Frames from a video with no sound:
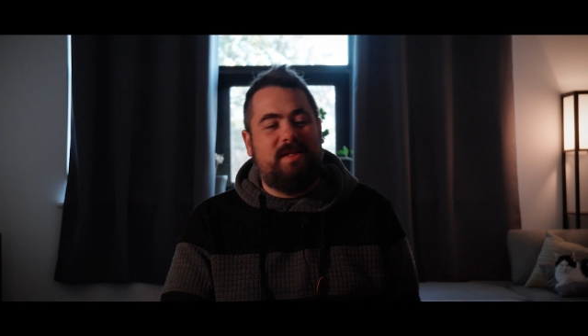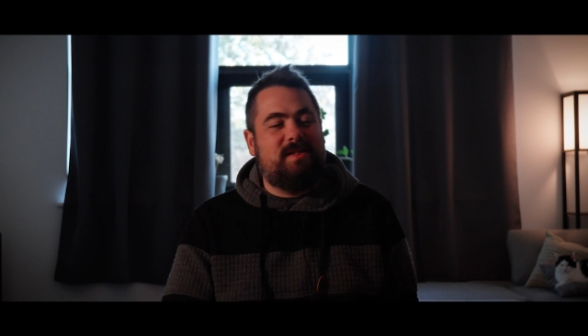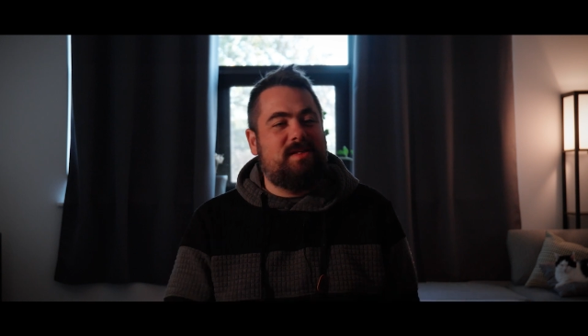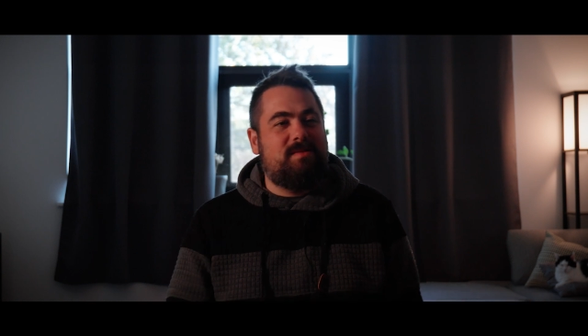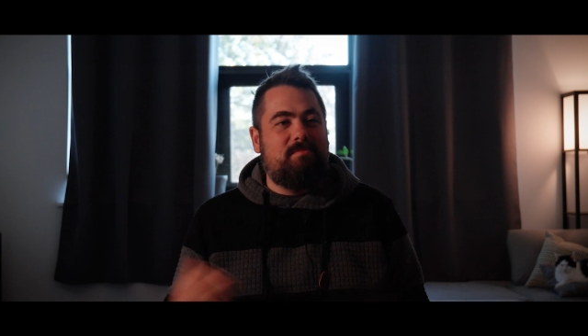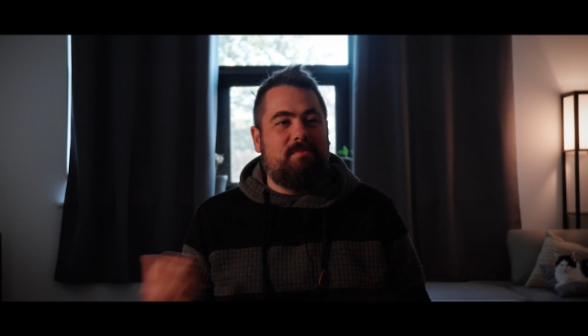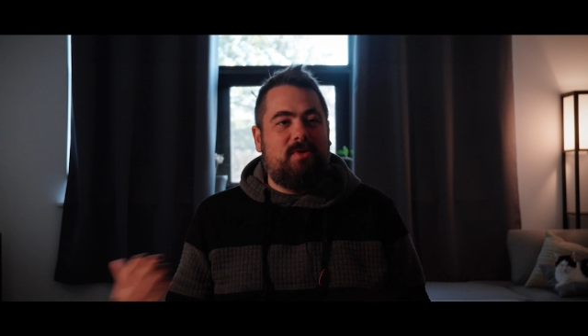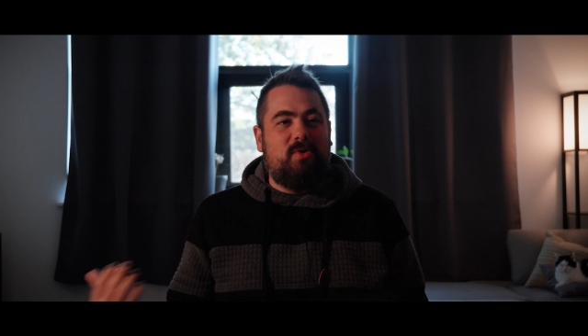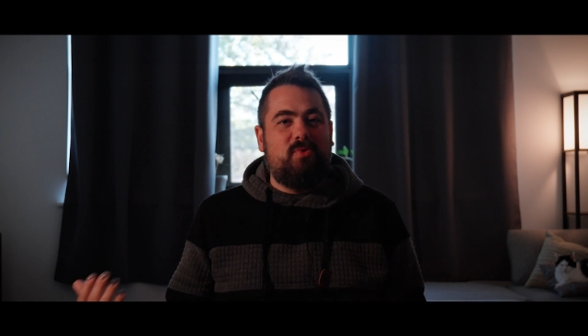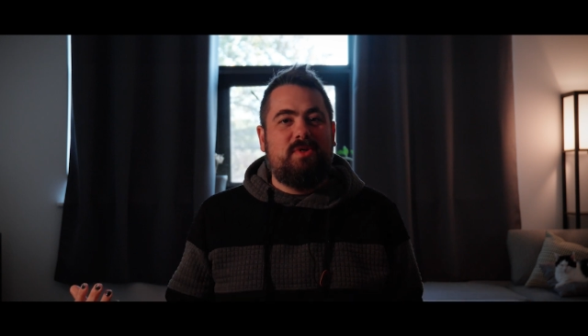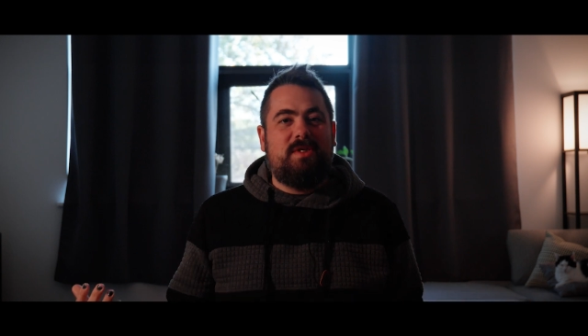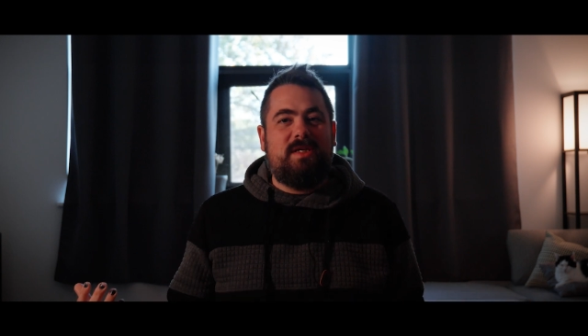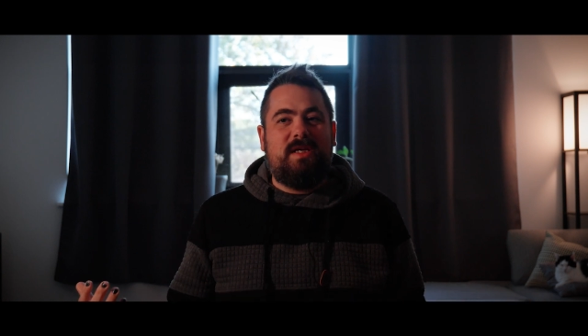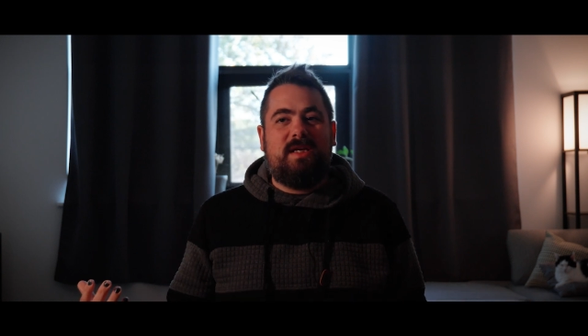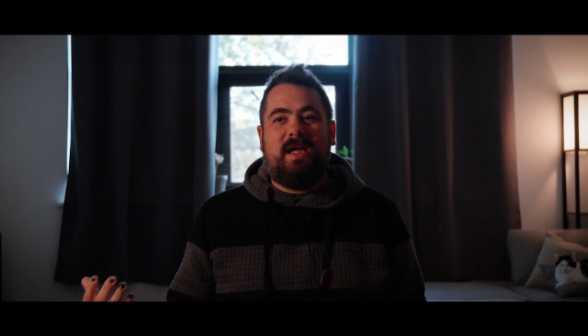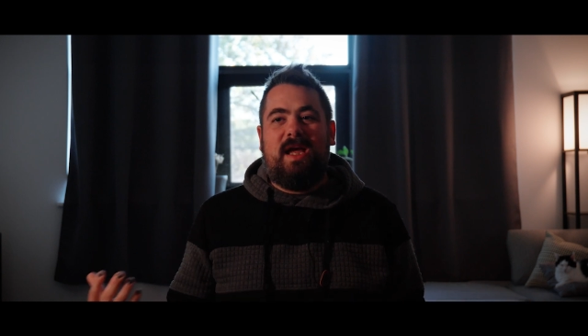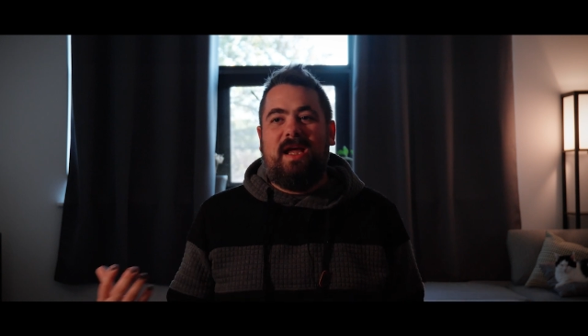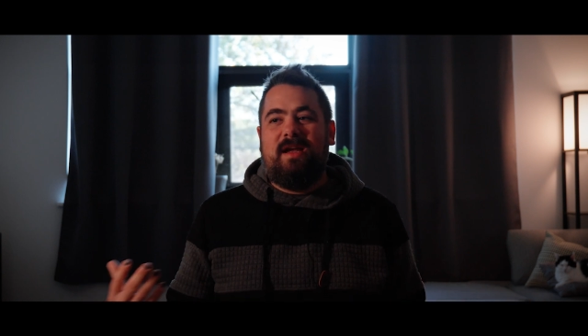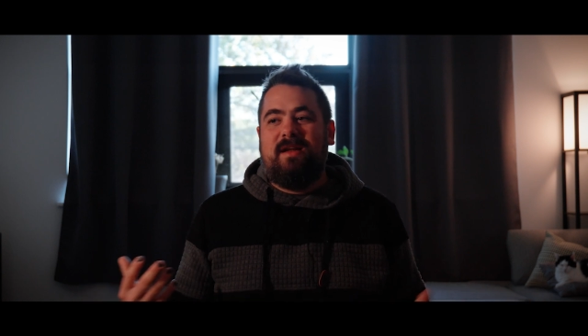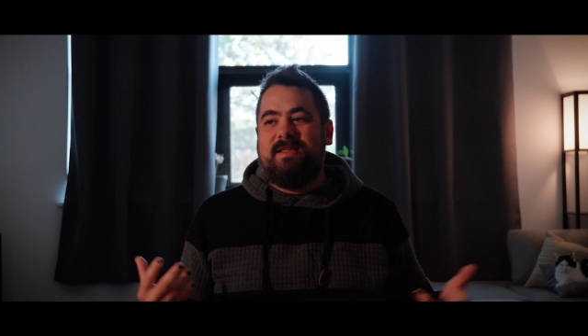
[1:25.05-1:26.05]
its
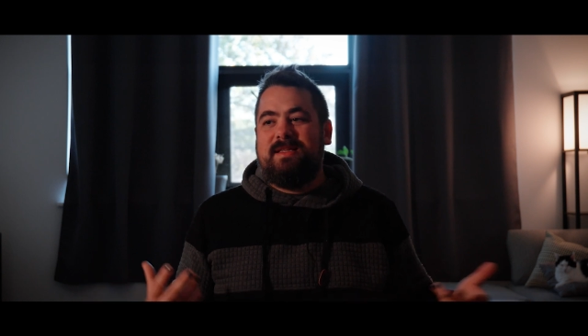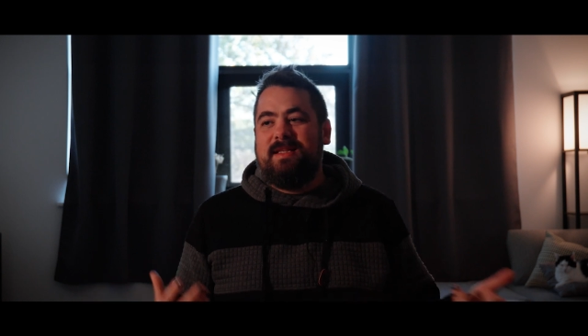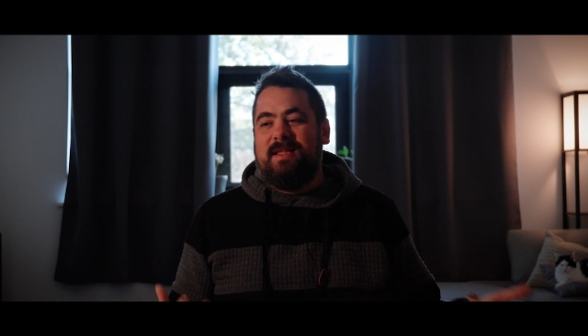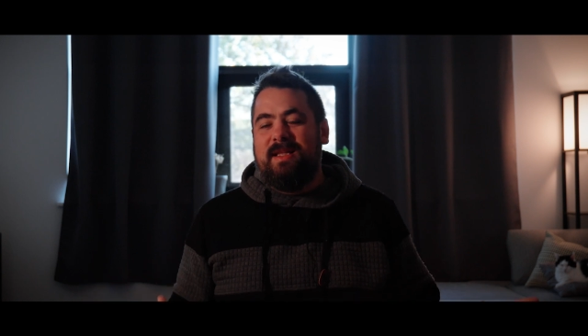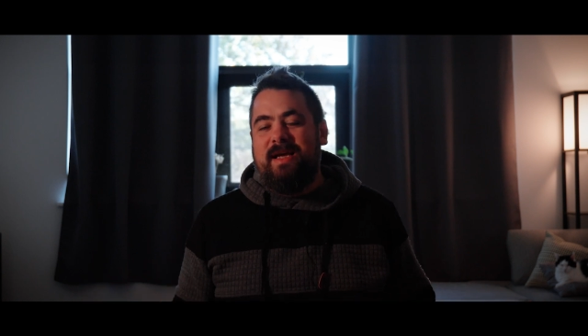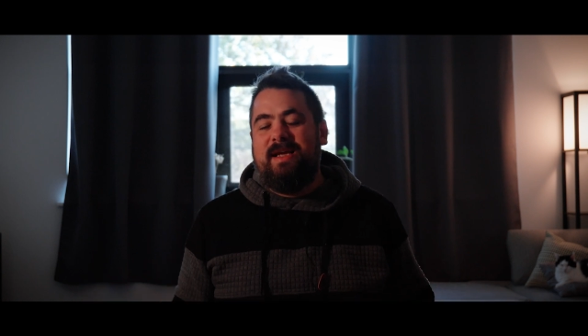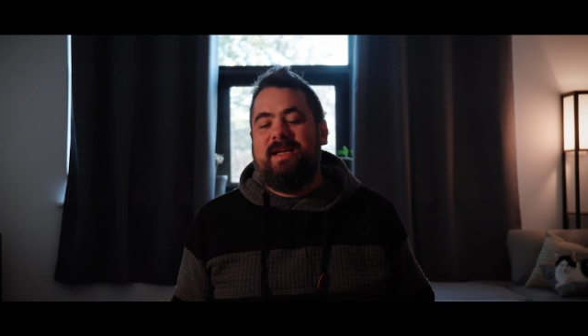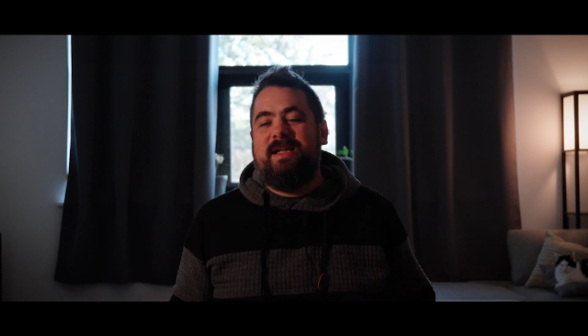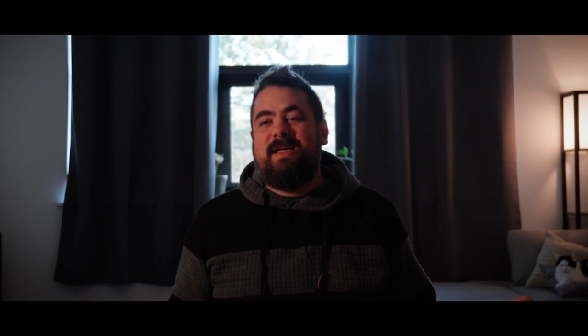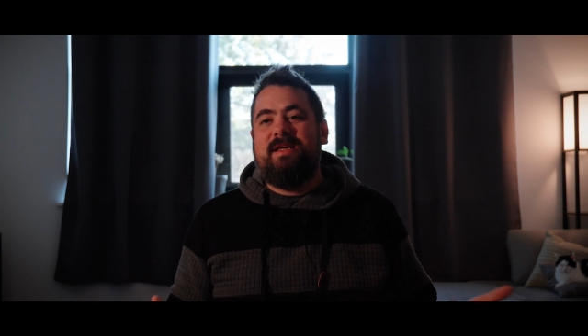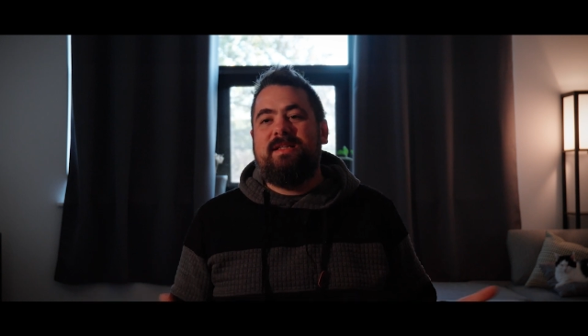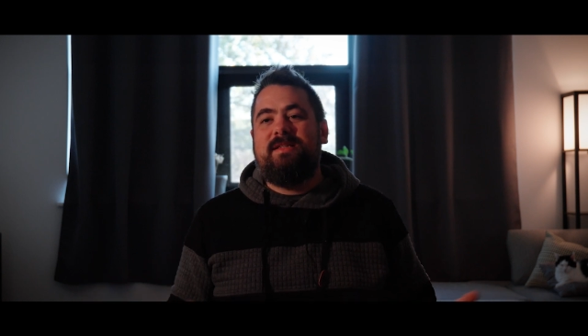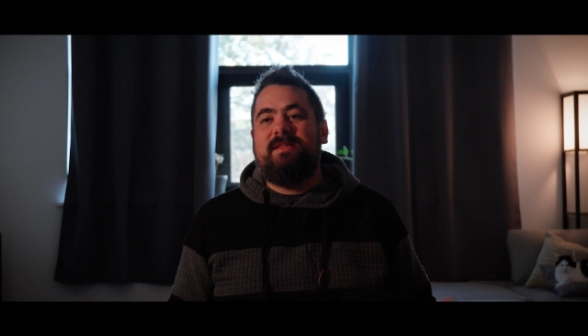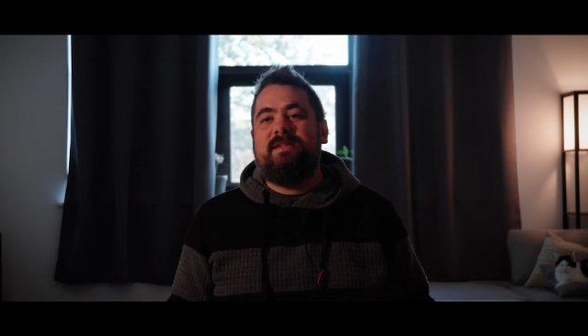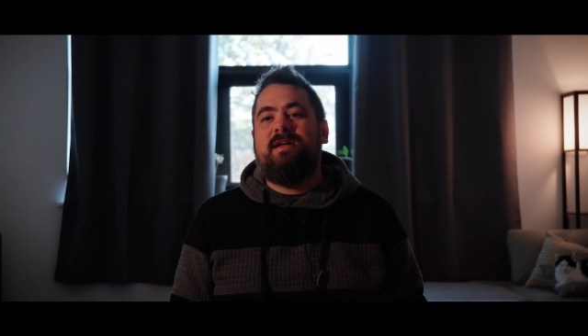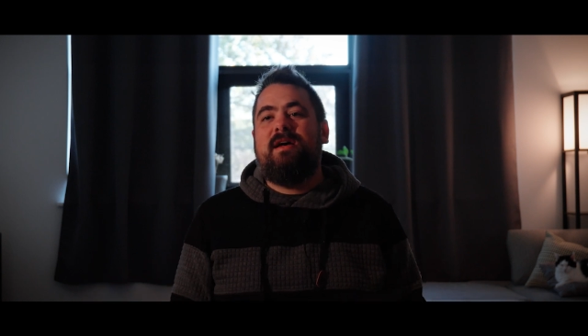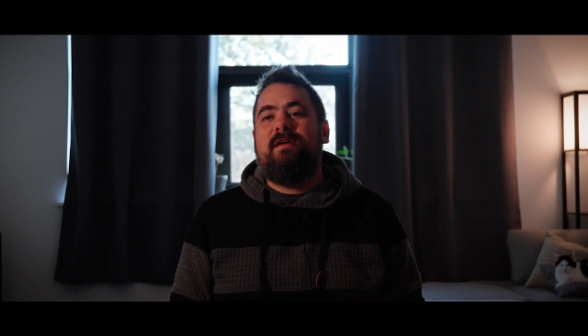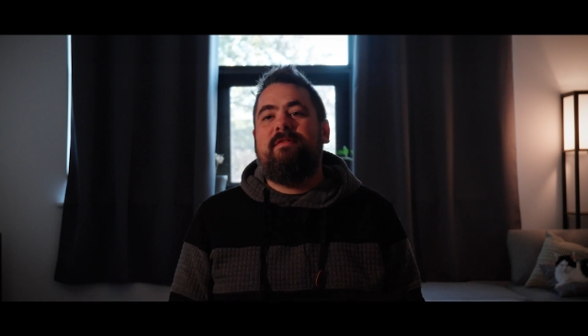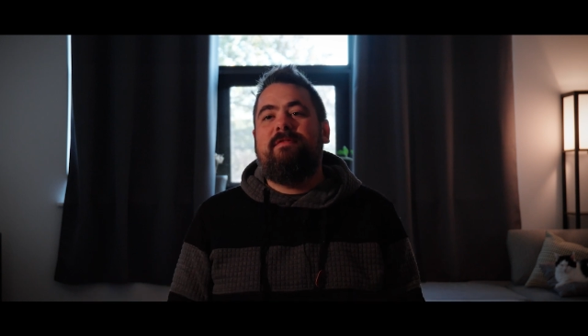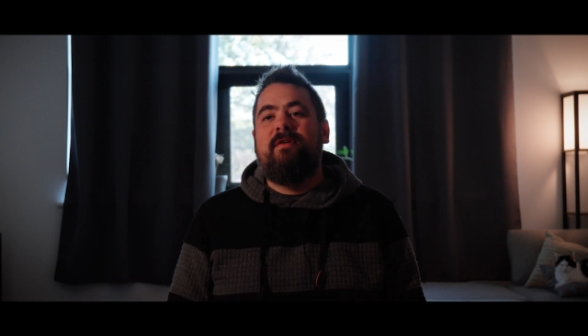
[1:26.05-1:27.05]
music and its lighting and
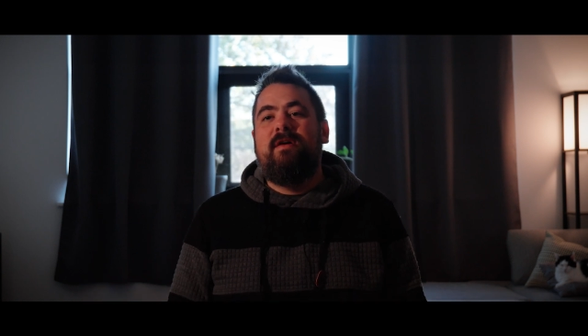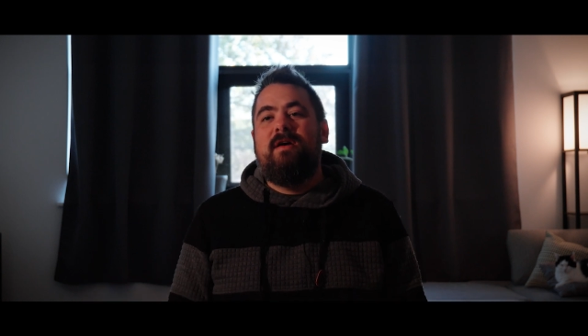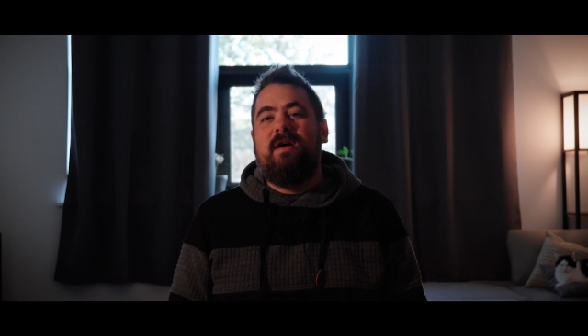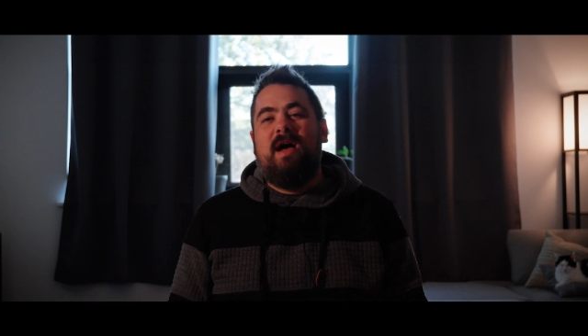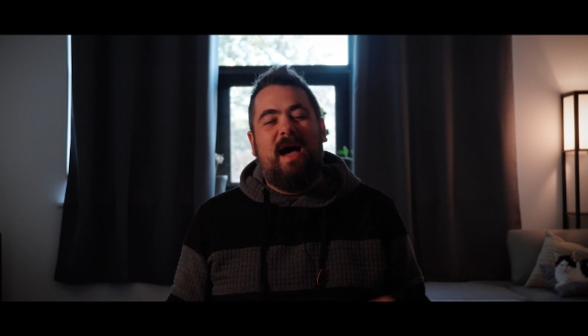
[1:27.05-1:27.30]
stuff.